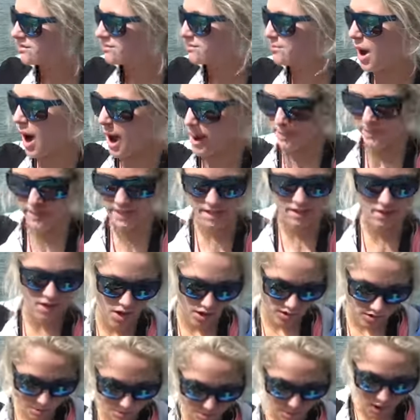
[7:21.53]
popping
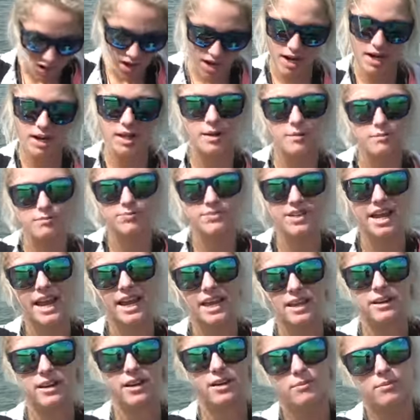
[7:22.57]
along the bottom,
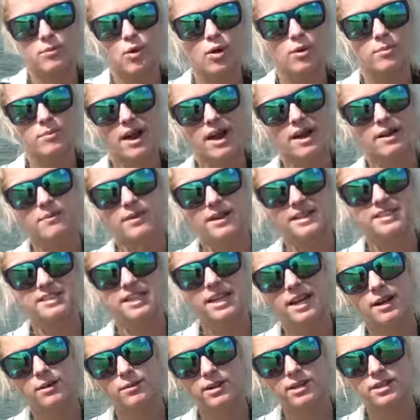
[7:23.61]
taking a more bite of my
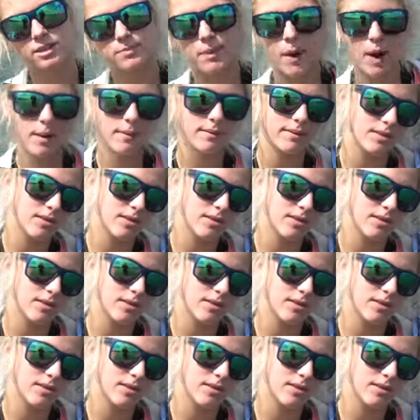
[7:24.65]
sandwich, popping